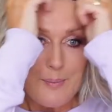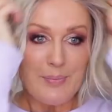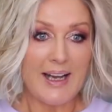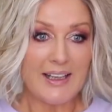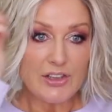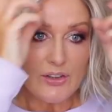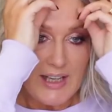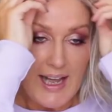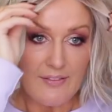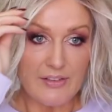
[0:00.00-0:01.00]
But I
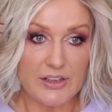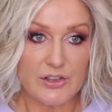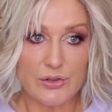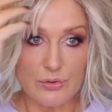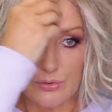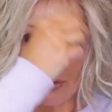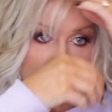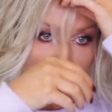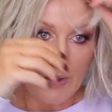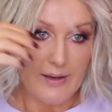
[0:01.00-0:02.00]
don't have it
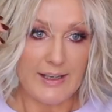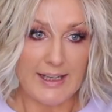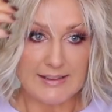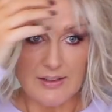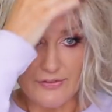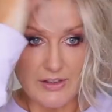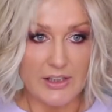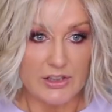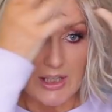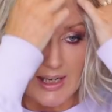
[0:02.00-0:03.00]
to wear it as a fringe.